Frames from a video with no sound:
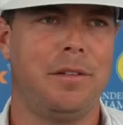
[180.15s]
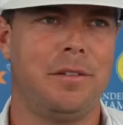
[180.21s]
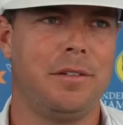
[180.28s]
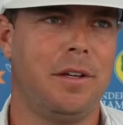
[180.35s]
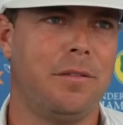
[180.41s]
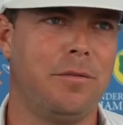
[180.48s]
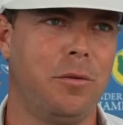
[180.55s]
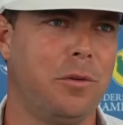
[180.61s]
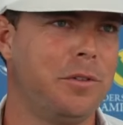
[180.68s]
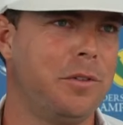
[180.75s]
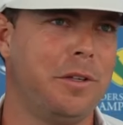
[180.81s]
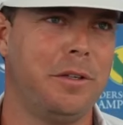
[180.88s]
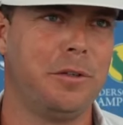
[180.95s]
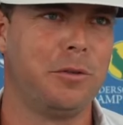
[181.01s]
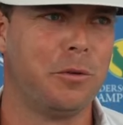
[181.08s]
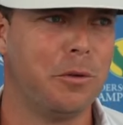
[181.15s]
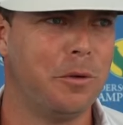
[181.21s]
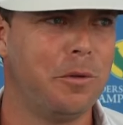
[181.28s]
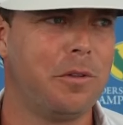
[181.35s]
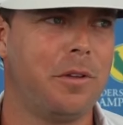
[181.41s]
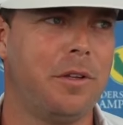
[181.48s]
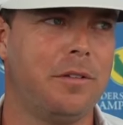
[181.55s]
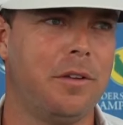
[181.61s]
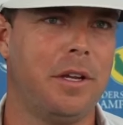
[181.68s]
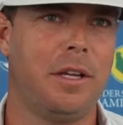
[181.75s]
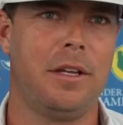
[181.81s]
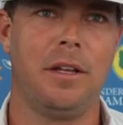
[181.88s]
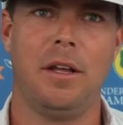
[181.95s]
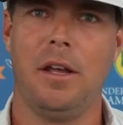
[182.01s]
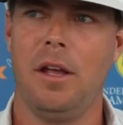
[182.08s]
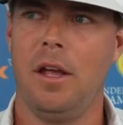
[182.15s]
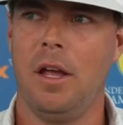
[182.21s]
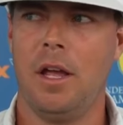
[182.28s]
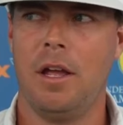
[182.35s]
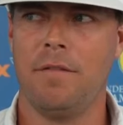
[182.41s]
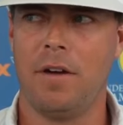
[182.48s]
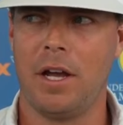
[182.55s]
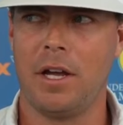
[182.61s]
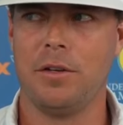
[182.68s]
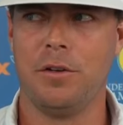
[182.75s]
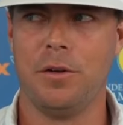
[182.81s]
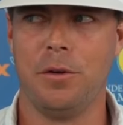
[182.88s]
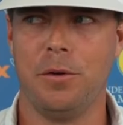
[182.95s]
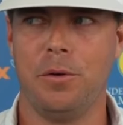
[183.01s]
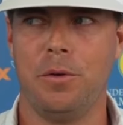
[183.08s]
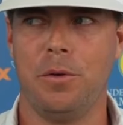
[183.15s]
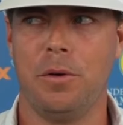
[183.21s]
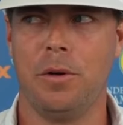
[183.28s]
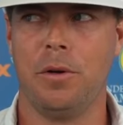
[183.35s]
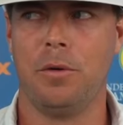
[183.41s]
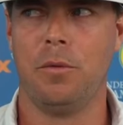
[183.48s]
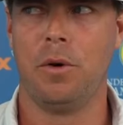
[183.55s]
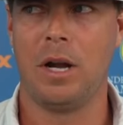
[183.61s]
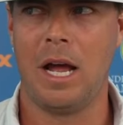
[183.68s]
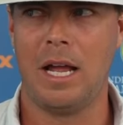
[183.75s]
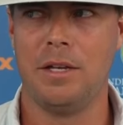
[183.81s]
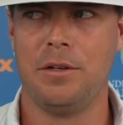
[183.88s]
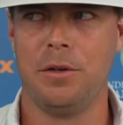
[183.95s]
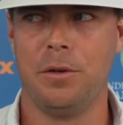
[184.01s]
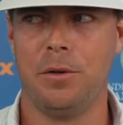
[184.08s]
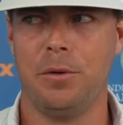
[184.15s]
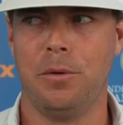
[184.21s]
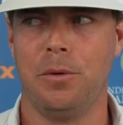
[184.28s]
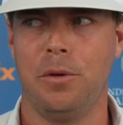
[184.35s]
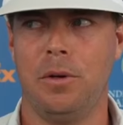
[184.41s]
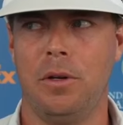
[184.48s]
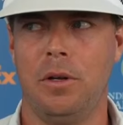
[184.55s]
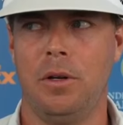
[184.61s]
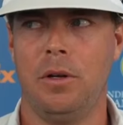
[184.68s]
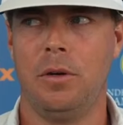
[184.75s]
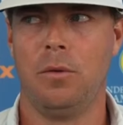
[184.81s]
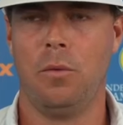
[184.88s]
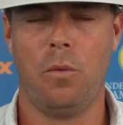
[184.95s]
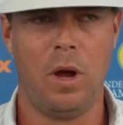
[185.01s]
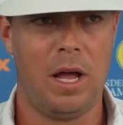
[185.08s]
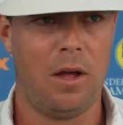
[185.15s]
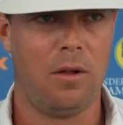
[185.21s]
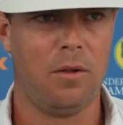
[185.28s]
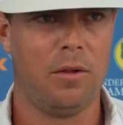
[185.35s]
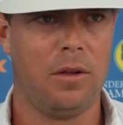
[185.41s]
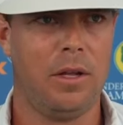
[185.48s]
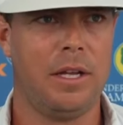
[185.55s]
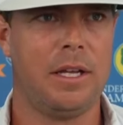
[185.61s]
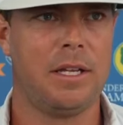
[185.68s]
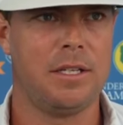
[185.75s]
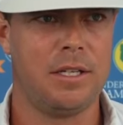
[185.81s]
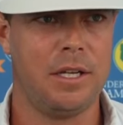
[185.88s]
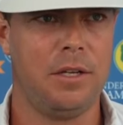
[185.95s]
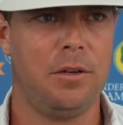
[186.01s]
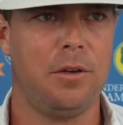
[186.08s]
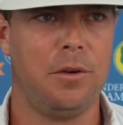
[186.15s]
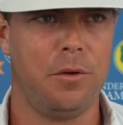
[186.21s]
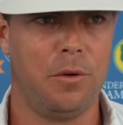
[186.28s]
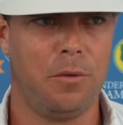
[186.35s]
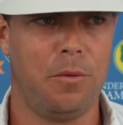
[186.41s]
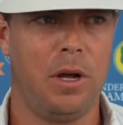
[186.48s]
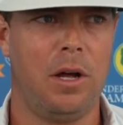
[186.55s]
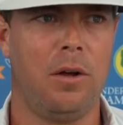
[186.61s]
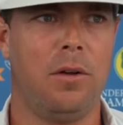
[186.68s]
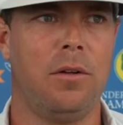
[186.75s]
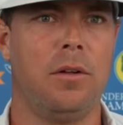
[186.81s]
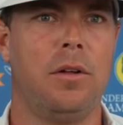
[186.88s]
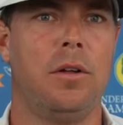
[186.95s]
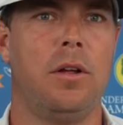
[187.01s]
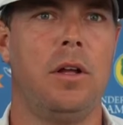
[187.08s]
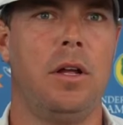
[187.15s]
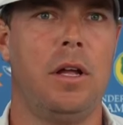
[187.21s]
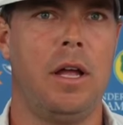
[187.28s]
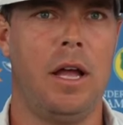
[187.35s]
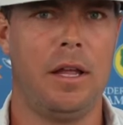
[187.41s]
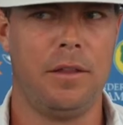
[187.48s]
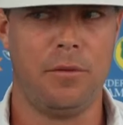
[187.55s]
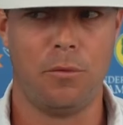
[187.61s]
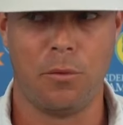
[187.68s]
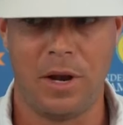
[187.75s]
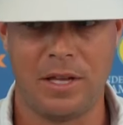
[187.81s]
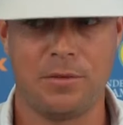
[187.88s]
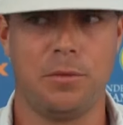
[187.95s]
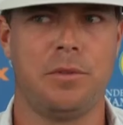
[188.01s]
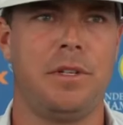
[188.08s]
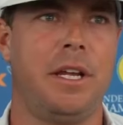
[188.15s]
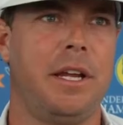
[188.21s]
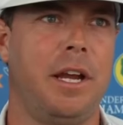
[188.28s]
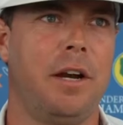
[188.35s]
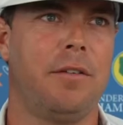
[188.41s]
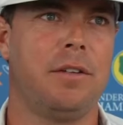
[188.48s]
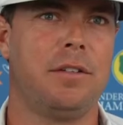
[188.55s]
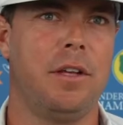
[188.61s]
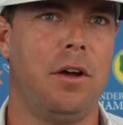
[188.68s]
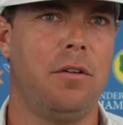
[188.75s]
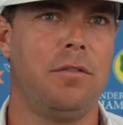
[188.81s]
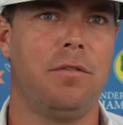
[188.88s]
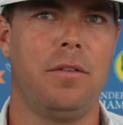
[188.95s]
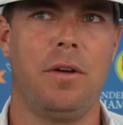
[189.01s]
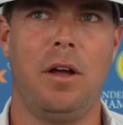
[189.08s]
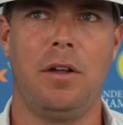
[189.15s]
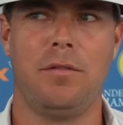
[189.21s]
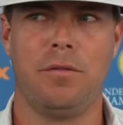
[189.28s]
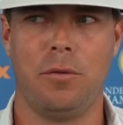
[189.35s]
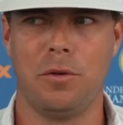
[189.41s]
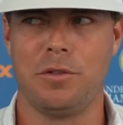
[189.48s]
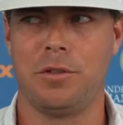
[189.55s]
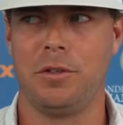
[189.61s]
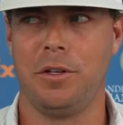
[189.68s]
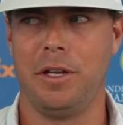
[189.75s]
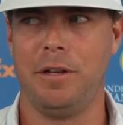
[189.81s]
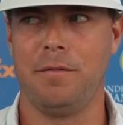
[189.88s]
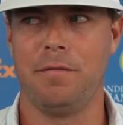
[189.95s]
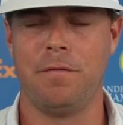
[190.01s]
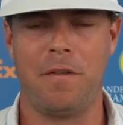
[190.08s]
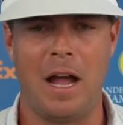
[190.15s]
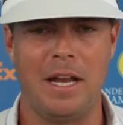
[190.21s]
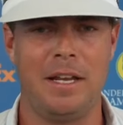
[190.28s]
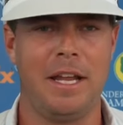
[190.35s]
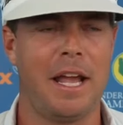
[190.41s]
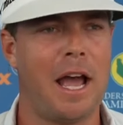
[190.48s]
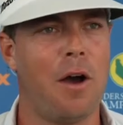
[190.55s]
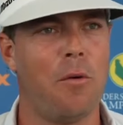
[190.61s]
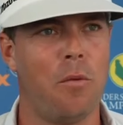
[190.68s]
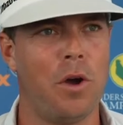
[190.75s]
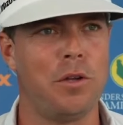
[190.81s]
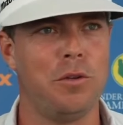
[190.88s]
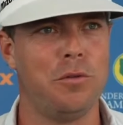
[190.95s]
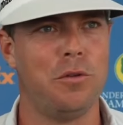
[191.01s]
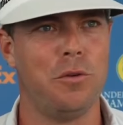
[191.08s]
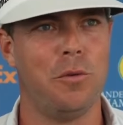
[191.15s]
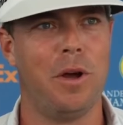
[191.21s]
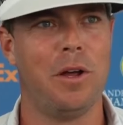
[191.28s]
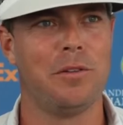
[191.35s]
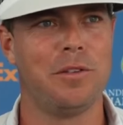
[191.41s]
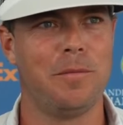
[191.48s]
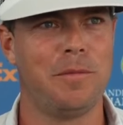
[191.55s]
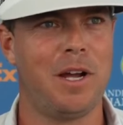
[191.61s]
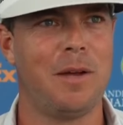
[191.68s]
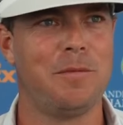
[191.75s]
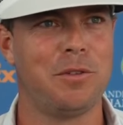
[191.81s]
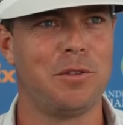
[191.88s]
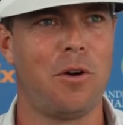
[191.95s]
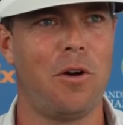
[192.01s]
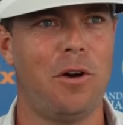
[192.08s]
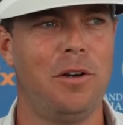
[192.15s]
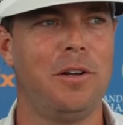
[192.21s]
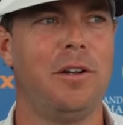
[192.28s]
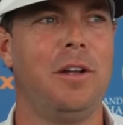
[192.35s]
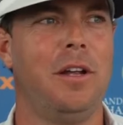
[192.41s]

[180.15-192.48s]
it's unfortunately the truth. It's like, if I can do what I do well and continue to do it well, the rest will take care of itself. Unfortunately, finding out what you do well sometimes is hard,